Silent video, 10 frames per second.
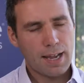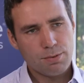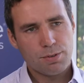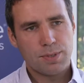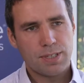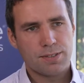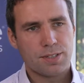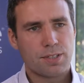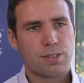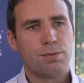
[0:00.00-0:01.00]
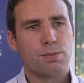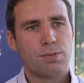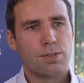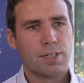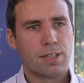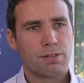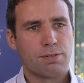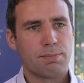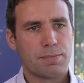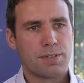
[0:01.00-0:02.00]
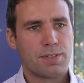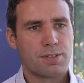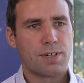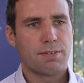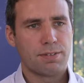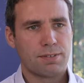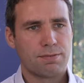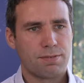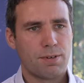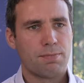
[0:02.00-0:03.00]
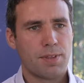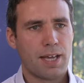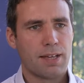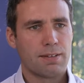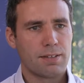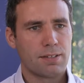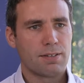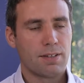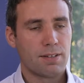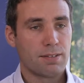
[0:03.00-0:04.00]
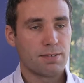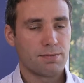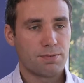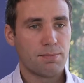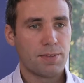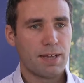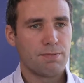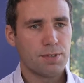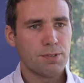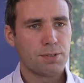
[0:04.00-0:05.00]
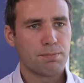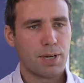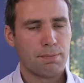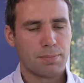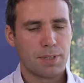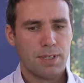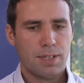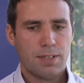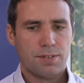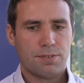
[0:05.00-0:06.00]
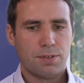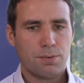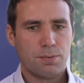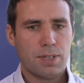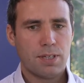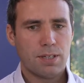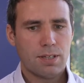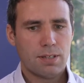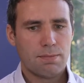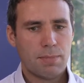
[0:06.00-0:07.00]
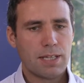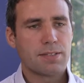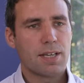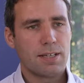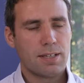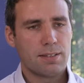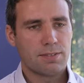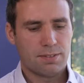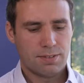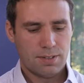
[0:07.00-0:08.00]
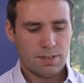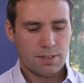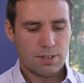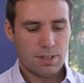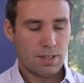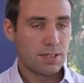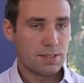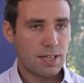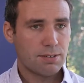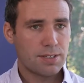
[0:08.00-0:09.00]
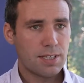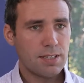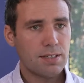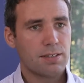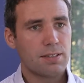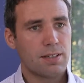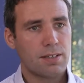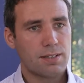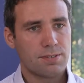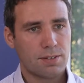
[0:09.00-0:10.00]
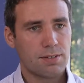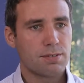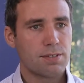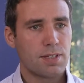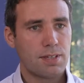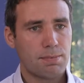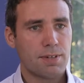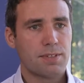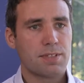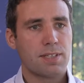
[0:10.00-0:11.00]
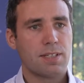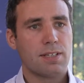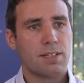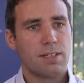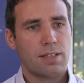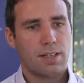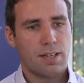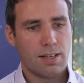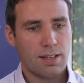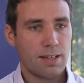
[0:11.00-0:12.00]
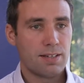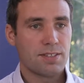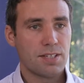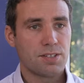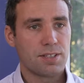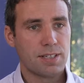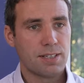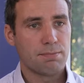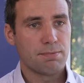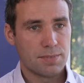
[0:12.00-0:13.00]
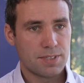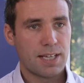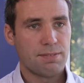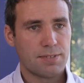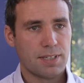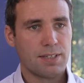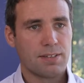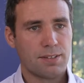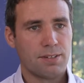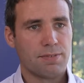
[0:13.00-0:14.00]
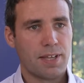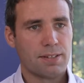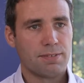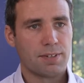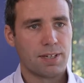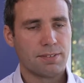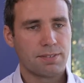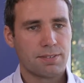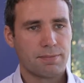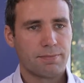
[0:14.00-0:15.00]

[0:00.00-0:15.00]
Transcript: how do we secure and encrypt the traffic from that, uh, from that infusion pump so that we maintain its uh, integrity, uh, security, privacy, uh, and essentially safety of that device.